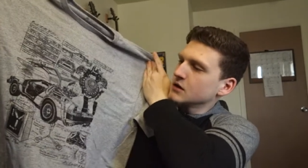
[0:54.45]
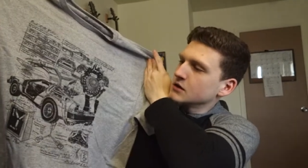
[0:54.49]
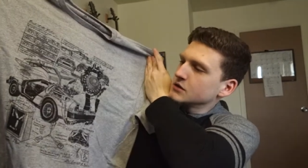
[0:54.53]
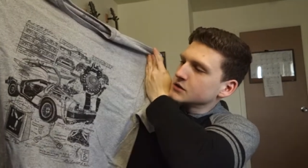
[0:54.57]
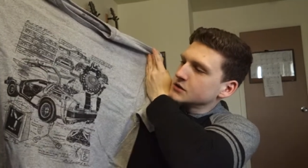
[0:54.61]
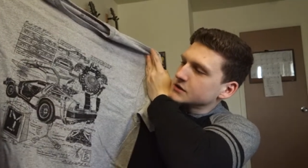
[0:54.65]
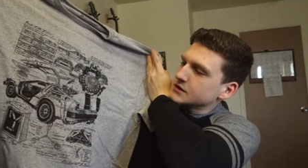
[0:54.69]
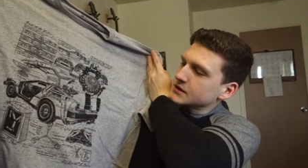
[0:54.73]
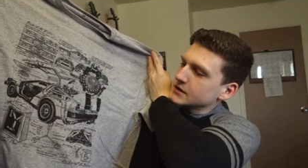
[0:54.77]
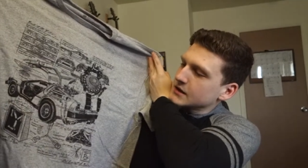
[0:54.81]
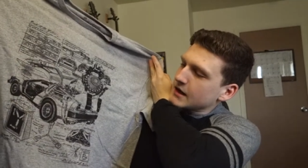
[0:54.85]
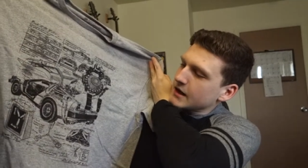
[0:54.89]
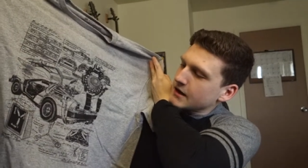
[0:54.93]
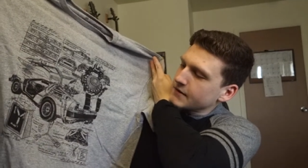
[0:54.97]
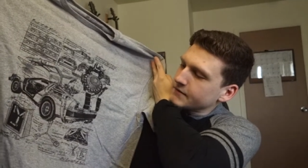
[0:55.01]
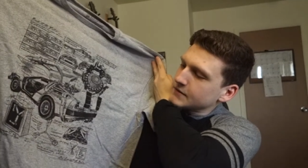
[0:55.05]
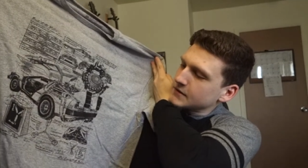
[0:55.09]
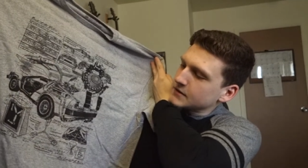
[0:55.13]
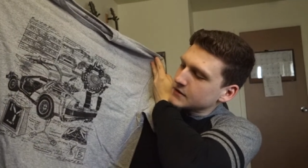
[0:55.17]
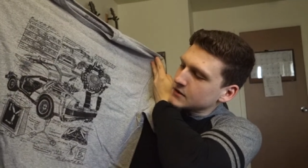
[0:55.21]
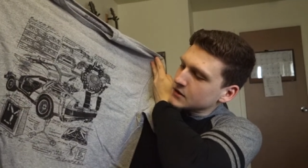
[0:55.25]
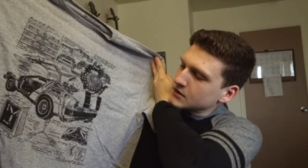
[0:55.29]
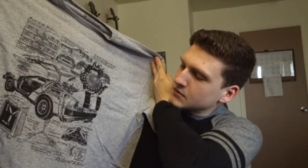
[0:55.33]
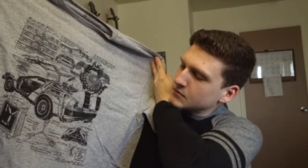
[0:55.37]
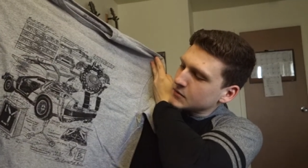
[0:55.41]
just
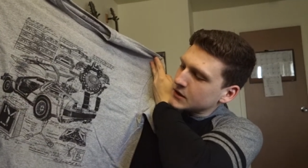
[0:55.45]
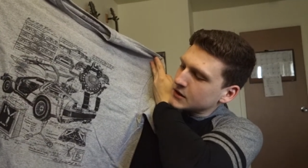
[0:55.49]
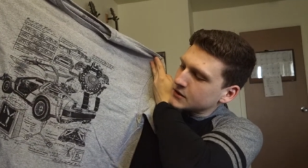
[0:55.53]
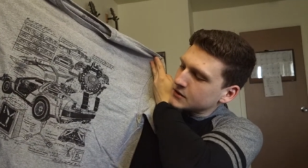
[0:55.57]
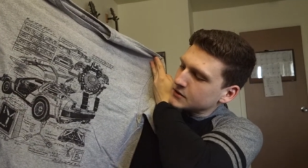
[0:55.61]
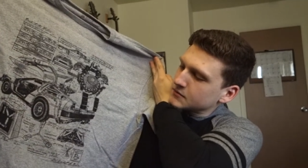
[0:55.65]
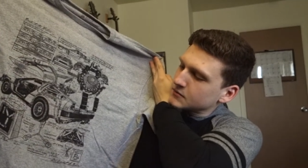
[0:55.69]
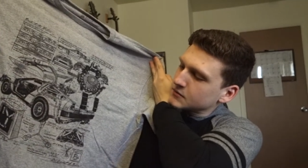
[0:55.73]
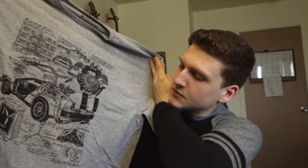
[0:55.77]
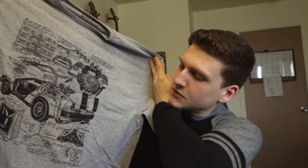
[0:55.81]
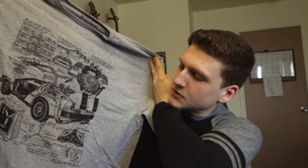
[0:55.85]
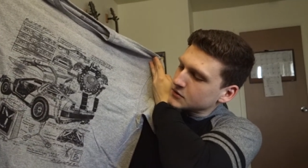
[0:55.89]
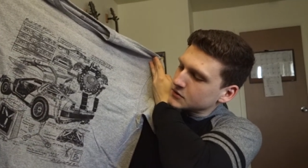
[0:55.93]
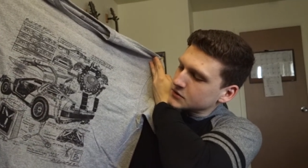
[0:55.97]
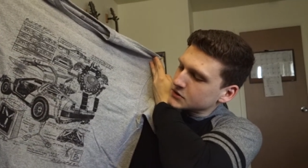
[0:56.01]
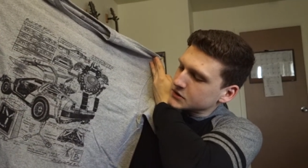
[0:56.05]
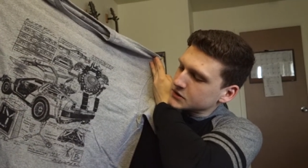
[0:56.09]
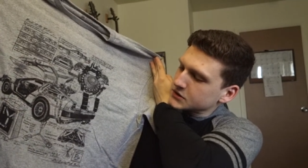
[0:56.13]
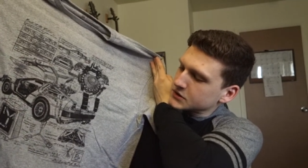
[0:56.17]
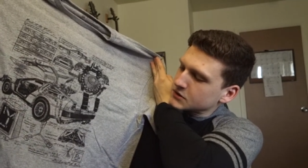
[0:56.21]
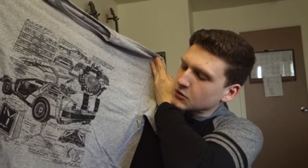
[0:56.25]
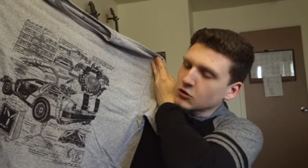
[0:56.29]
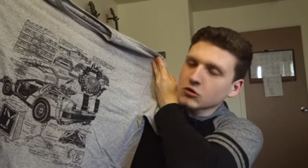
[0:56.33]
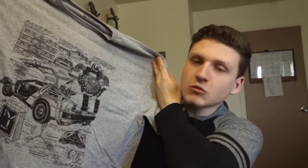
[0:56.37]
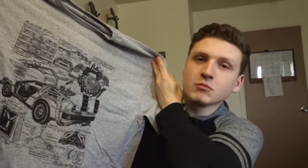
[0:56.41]
everything about it.
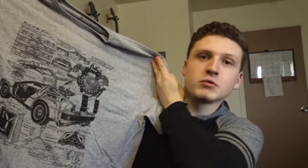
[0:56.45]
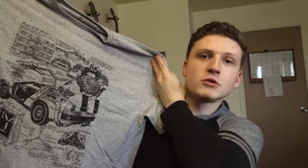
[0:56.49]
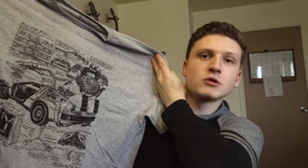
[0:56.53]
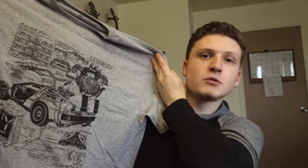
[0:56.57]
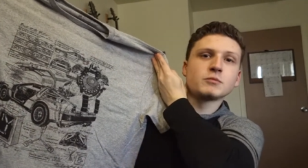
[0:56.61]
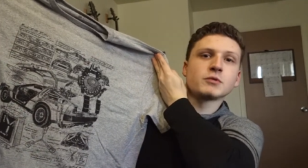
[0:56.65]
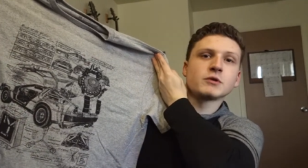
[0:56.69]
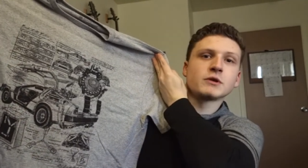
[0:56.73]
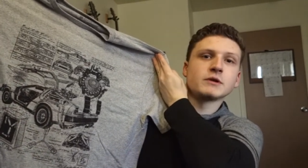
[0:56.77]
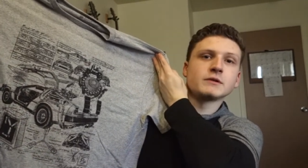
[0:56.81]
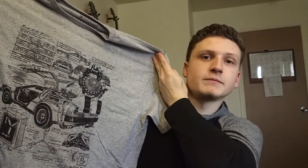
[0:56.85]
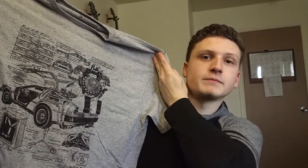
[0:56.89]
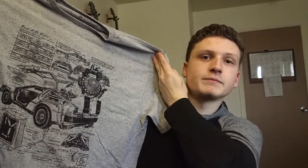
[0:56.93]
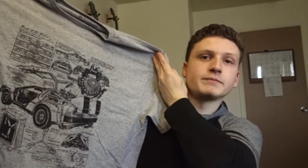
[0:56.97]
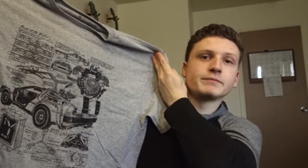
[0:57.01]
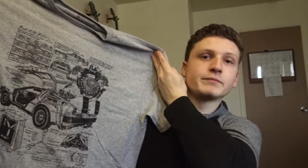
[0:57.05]
Just the whole blueprint.